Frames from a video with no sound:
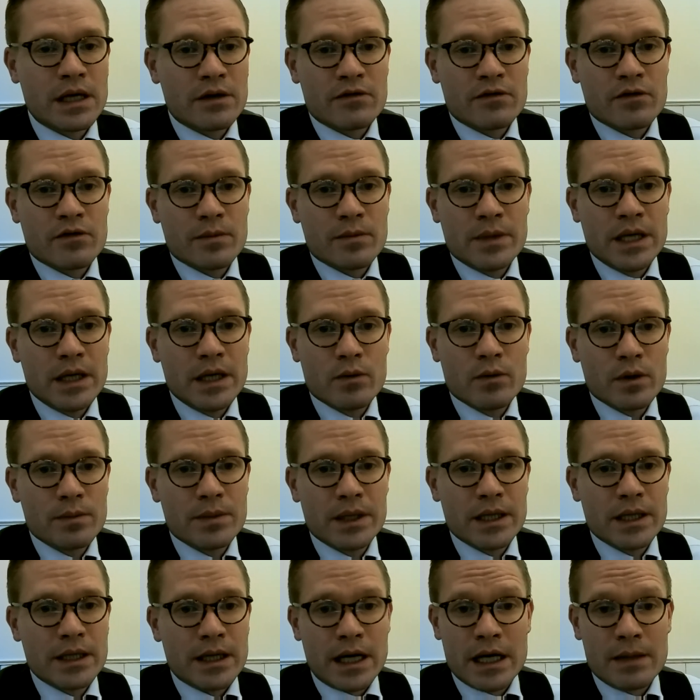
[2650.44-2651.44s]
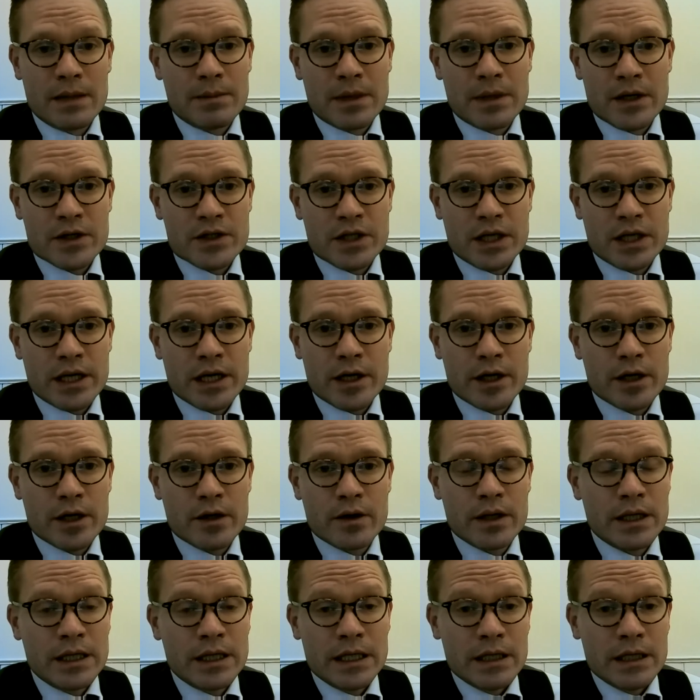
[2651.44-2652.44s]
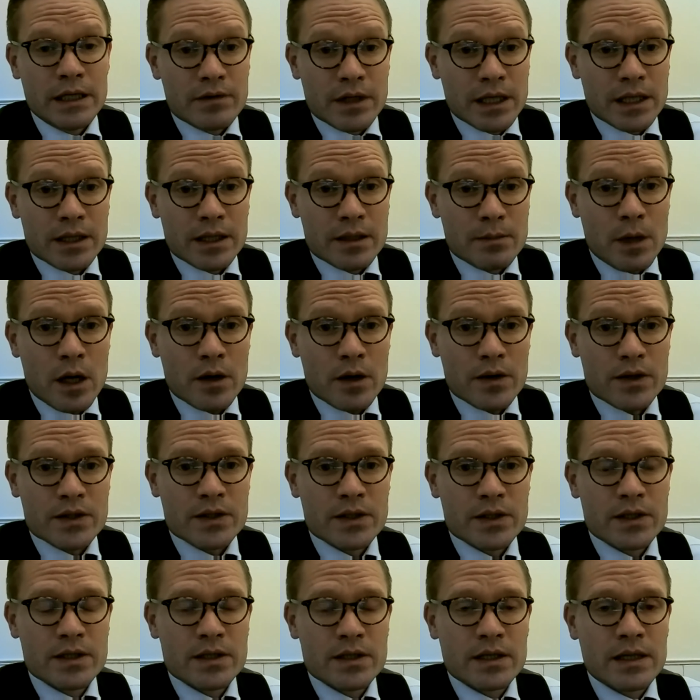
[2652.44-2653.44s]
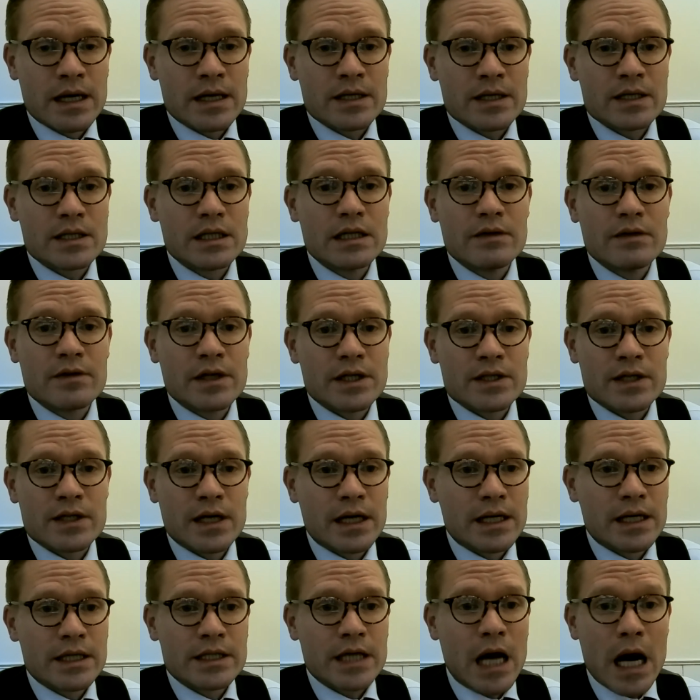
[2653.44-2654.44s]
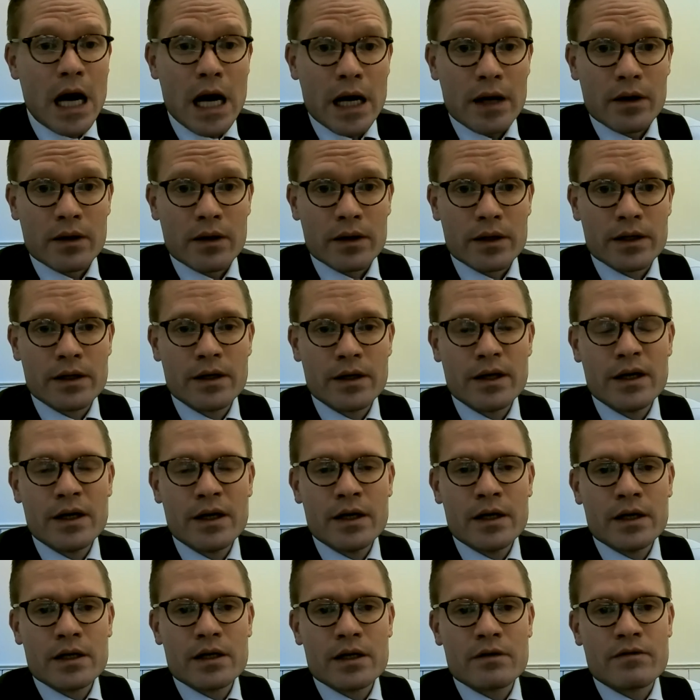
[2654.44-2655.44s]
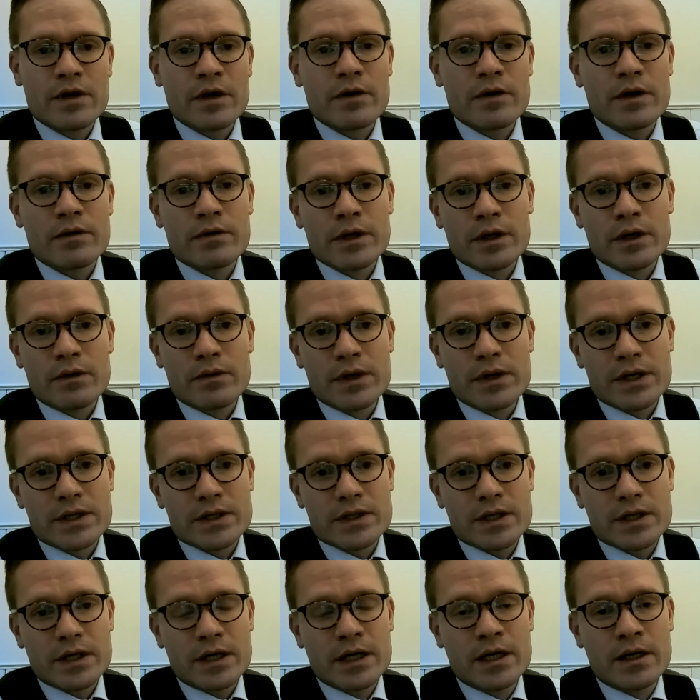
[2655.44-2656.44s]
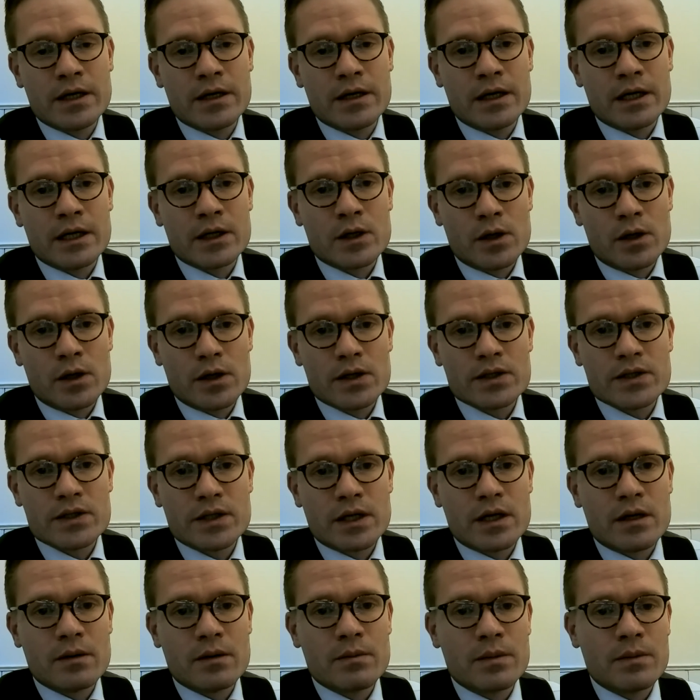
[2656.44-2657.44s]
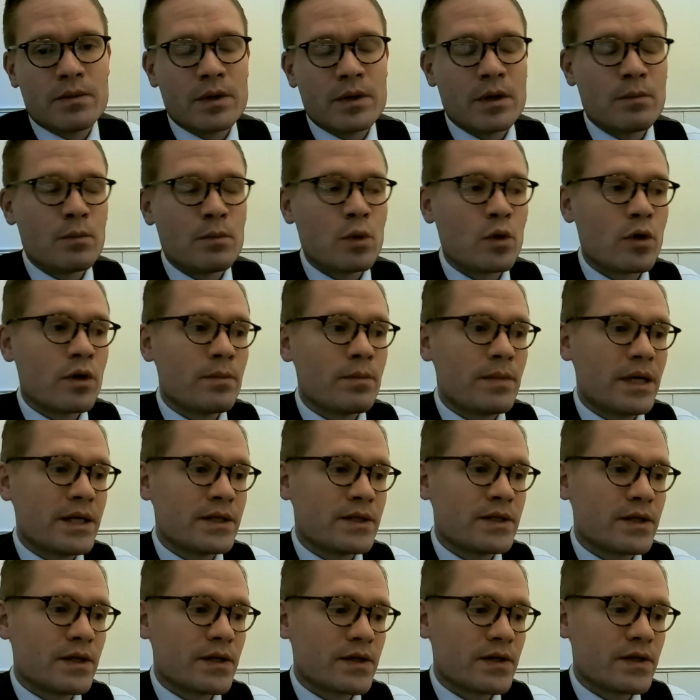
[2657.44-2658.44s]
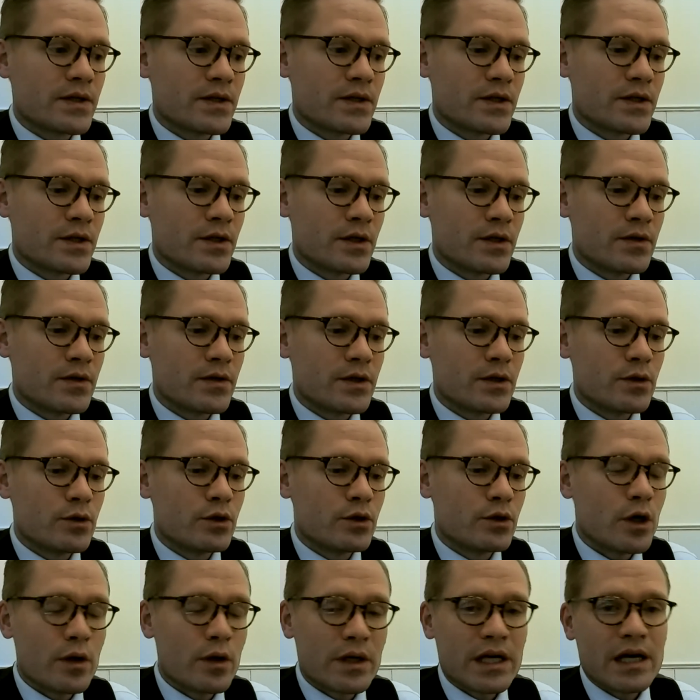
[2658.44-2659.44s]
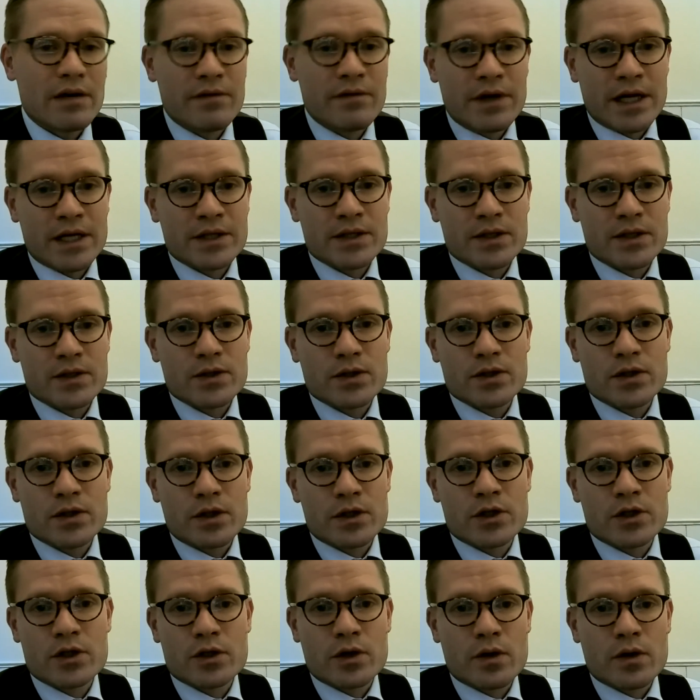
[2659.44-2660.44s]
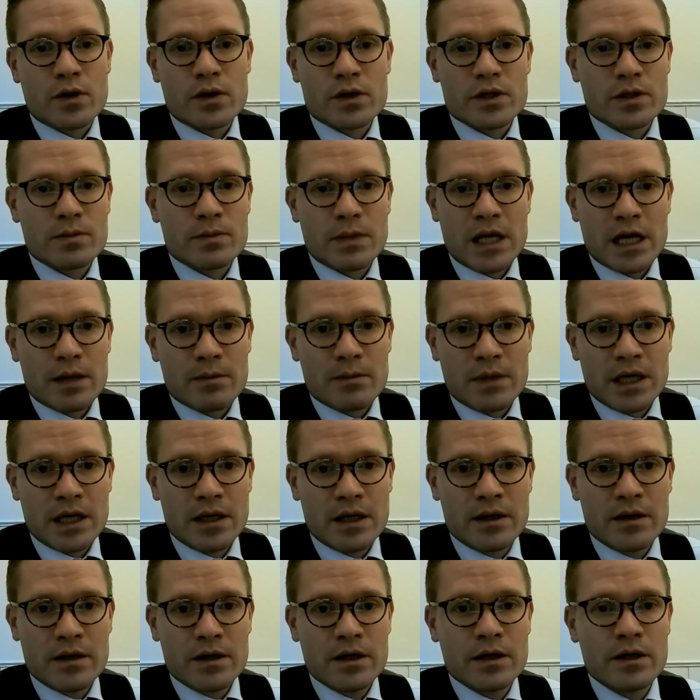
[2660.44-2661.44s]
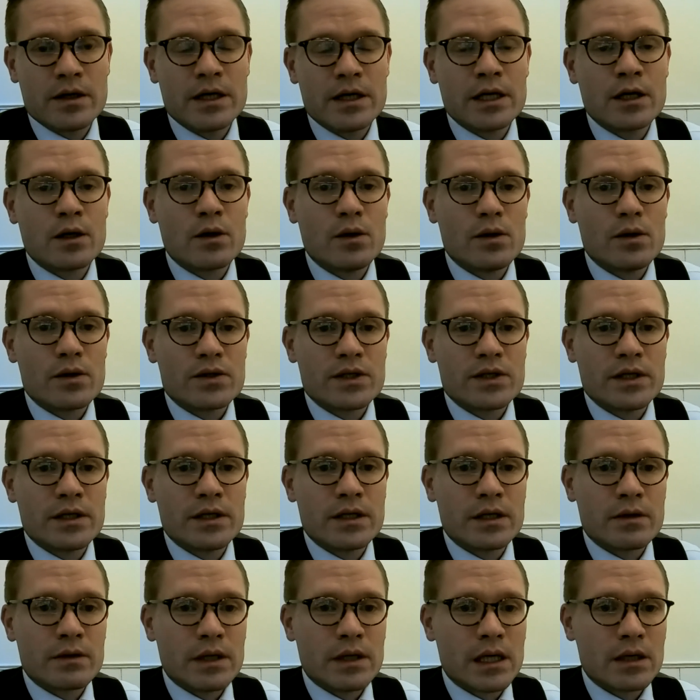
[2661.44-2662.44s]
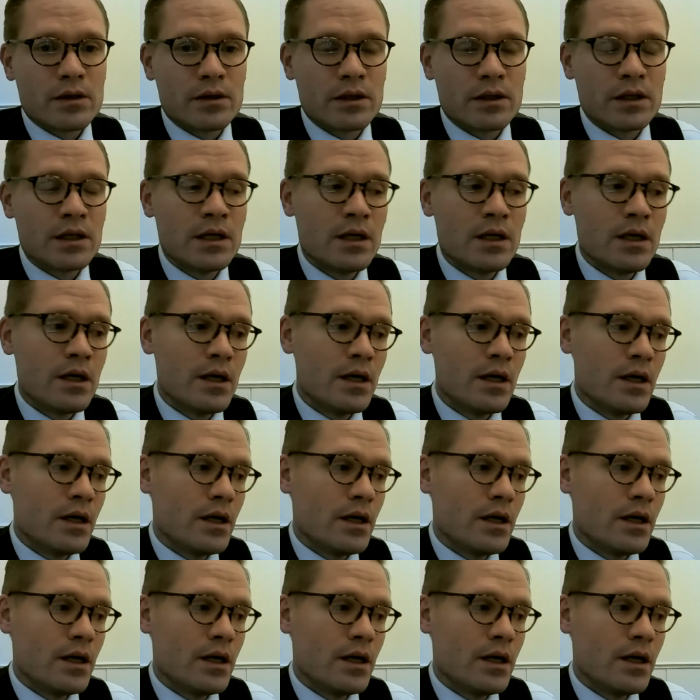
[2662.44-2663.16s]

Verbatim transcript: That for me would be a nightmare scenario, and even in democracies, and that's leaving aside entirely the very real risk uh, and cost that are, are borne by citizens in countries who don't have access to such journalism, like my uh, in laws in Nicaragua